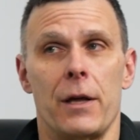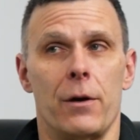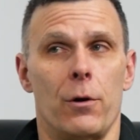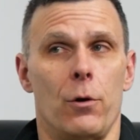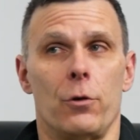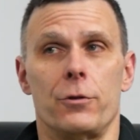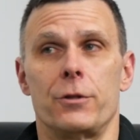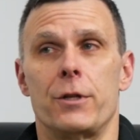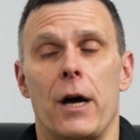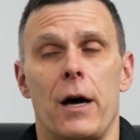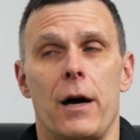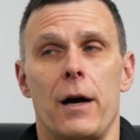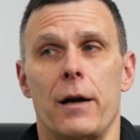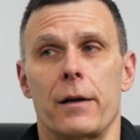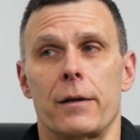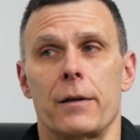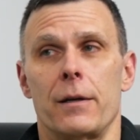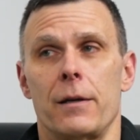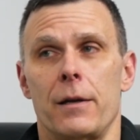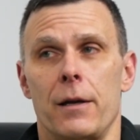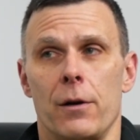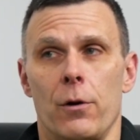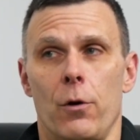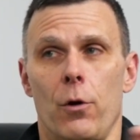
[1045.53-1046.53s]
an old dog,
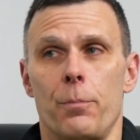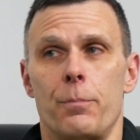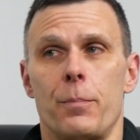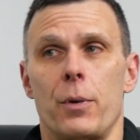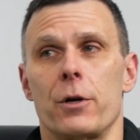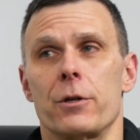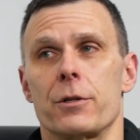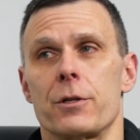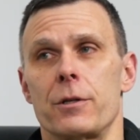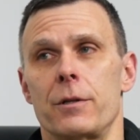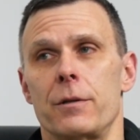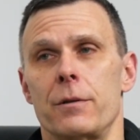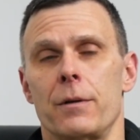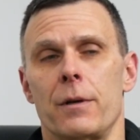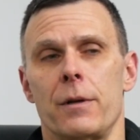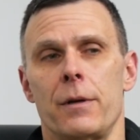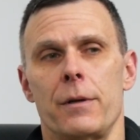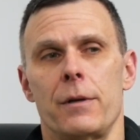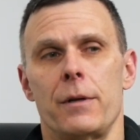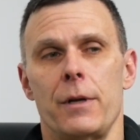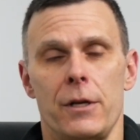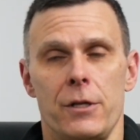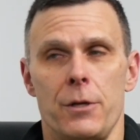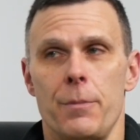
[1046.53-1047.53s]
an old person,
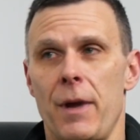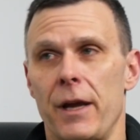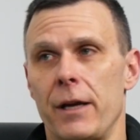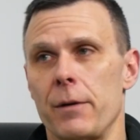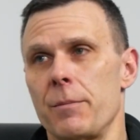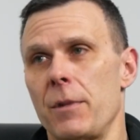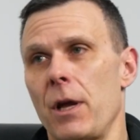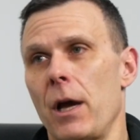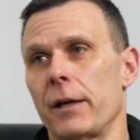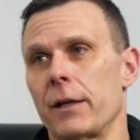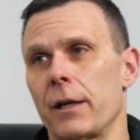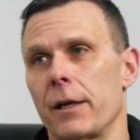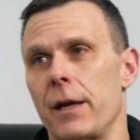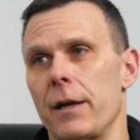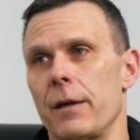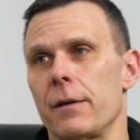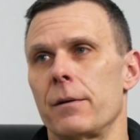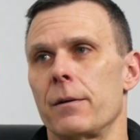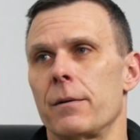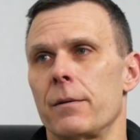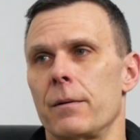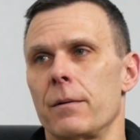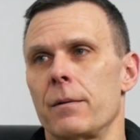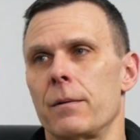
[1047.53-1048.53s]
and you make them young again.
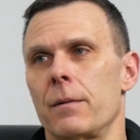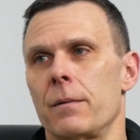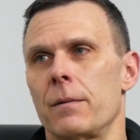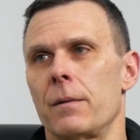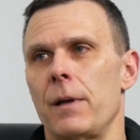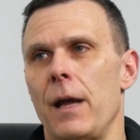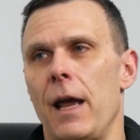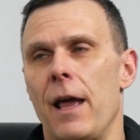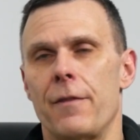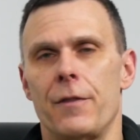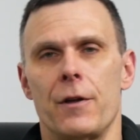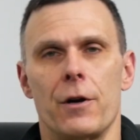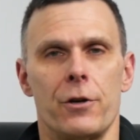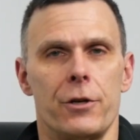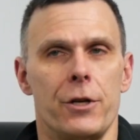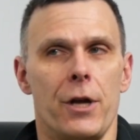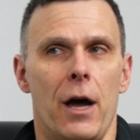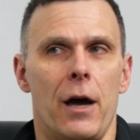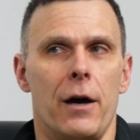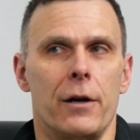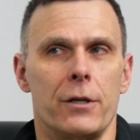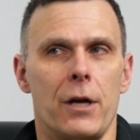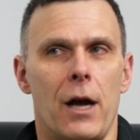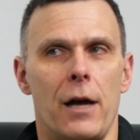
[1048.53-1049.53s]
And they're
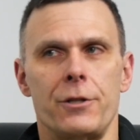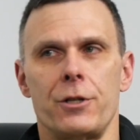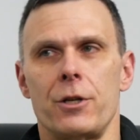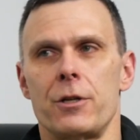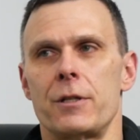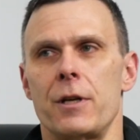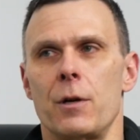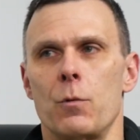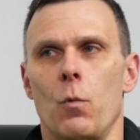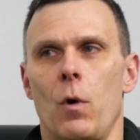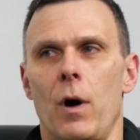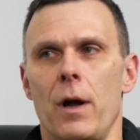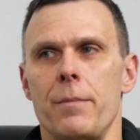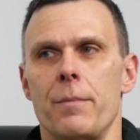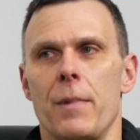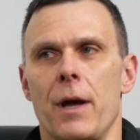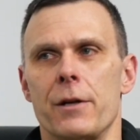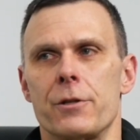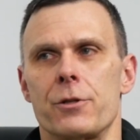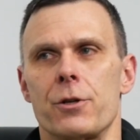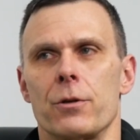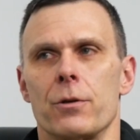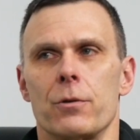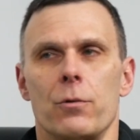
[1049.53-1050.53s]
young, not just in one
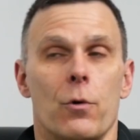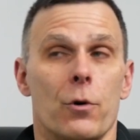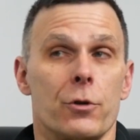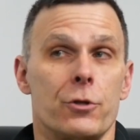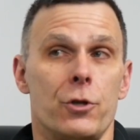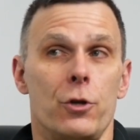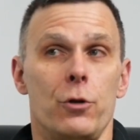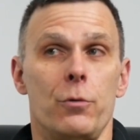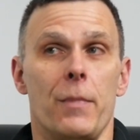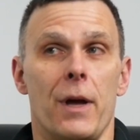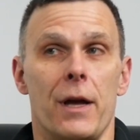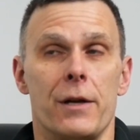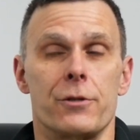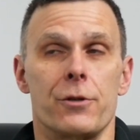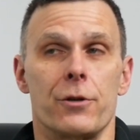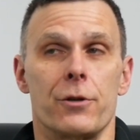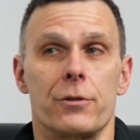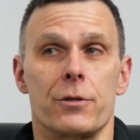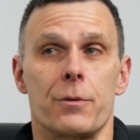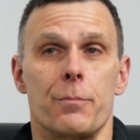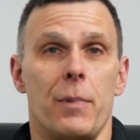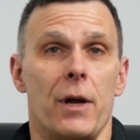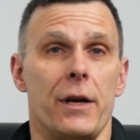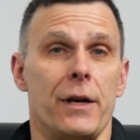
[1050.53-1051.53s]
measure or 2
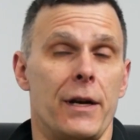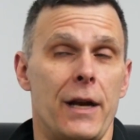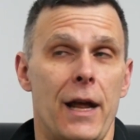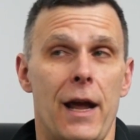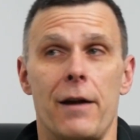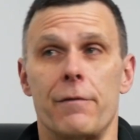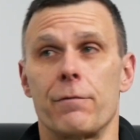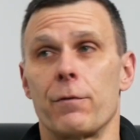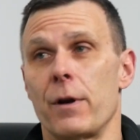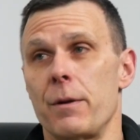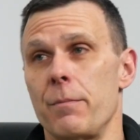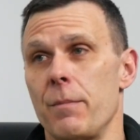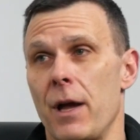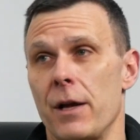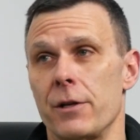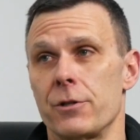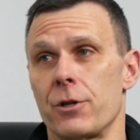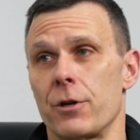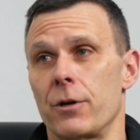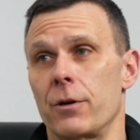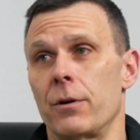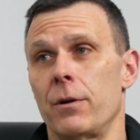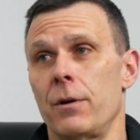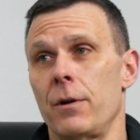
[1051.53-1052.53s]
measures, but in every
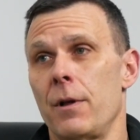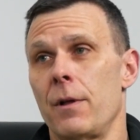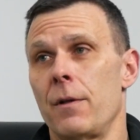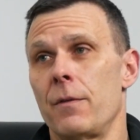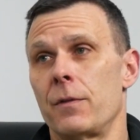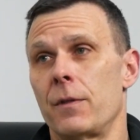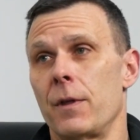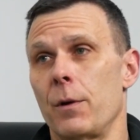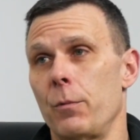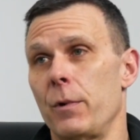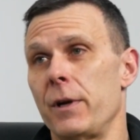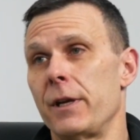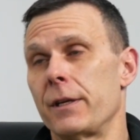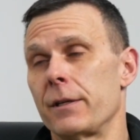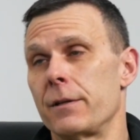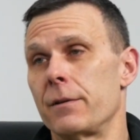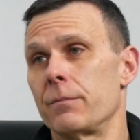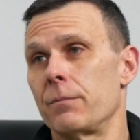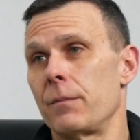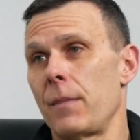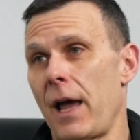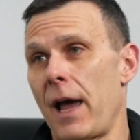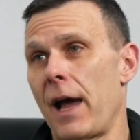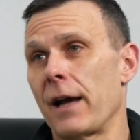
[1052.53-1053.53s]
measure that we
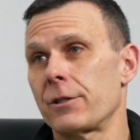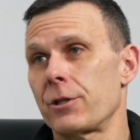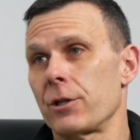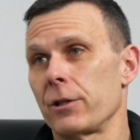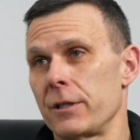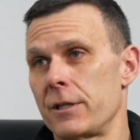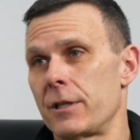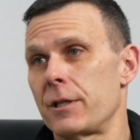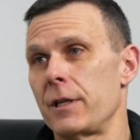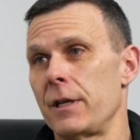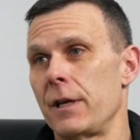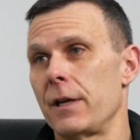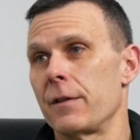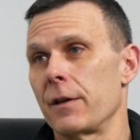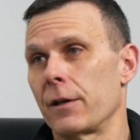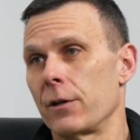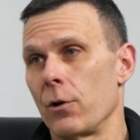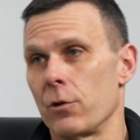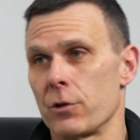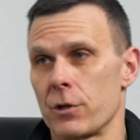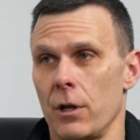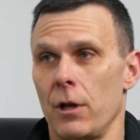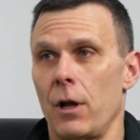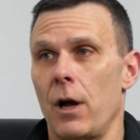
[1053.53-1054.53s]
can actually see that
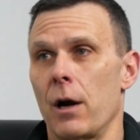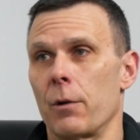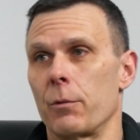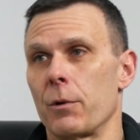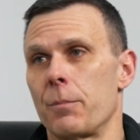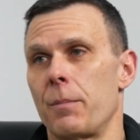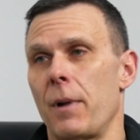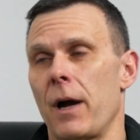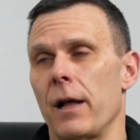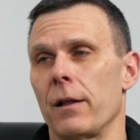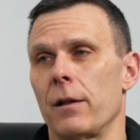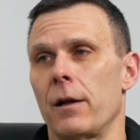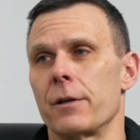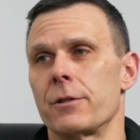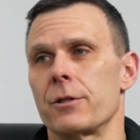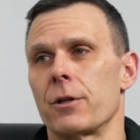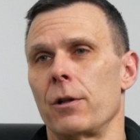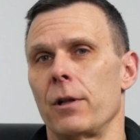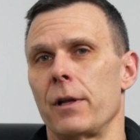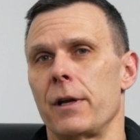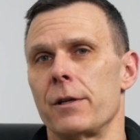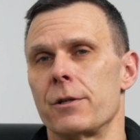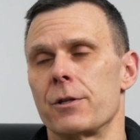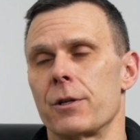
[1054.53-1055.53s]
goes along with
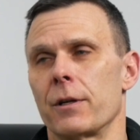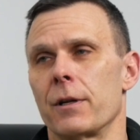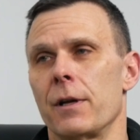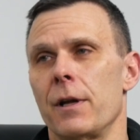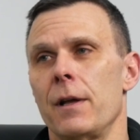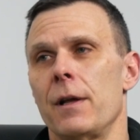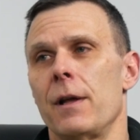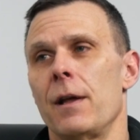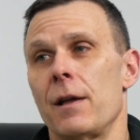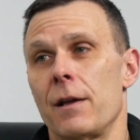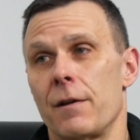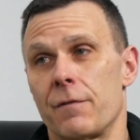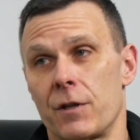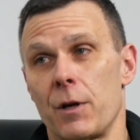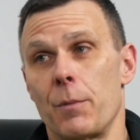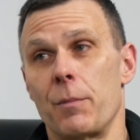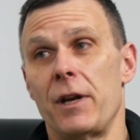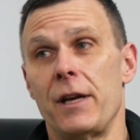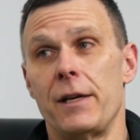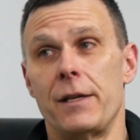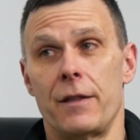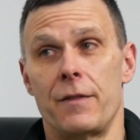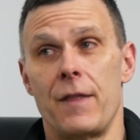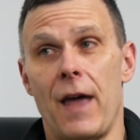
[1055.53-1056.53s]
biological aging. If
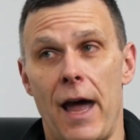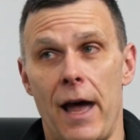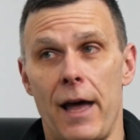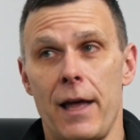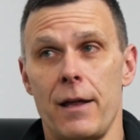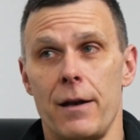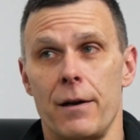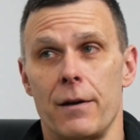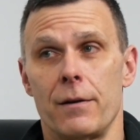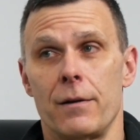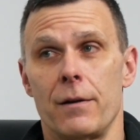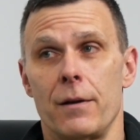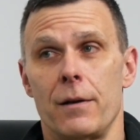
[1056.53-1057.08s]
somebody did that,